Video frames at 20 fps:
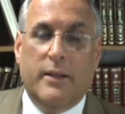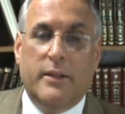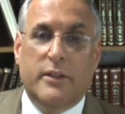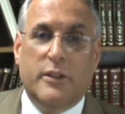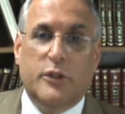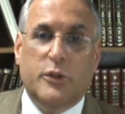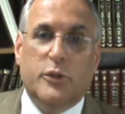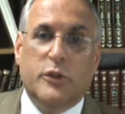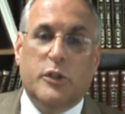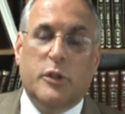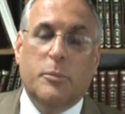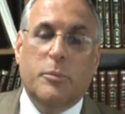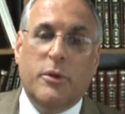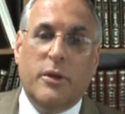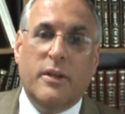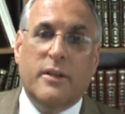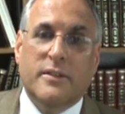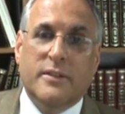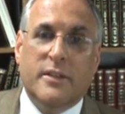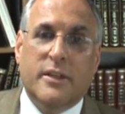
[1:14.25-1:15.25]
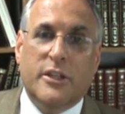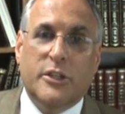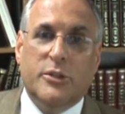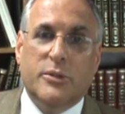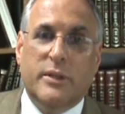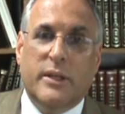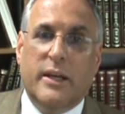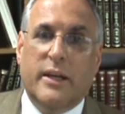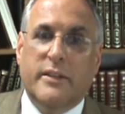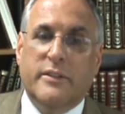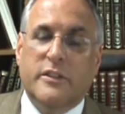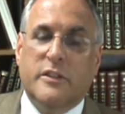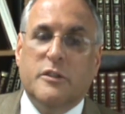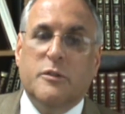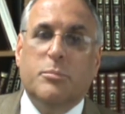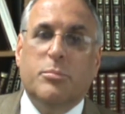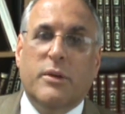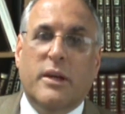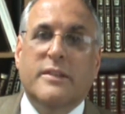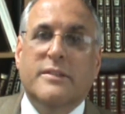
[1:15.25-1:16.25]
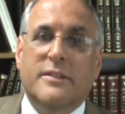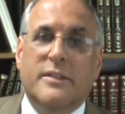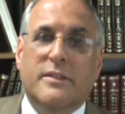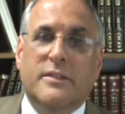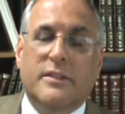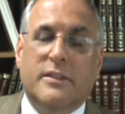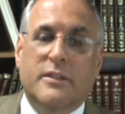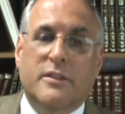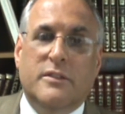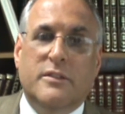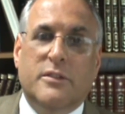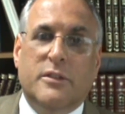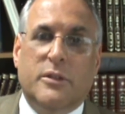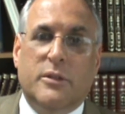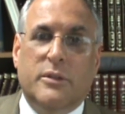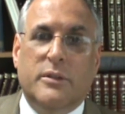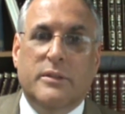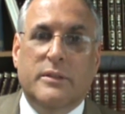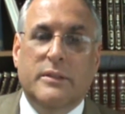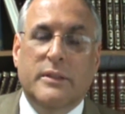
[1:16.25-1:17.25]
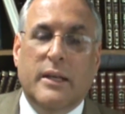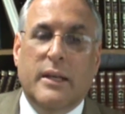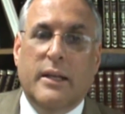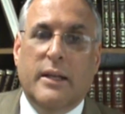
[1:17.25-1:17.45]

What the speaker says: The Jewish community in this country has expressed its concerns.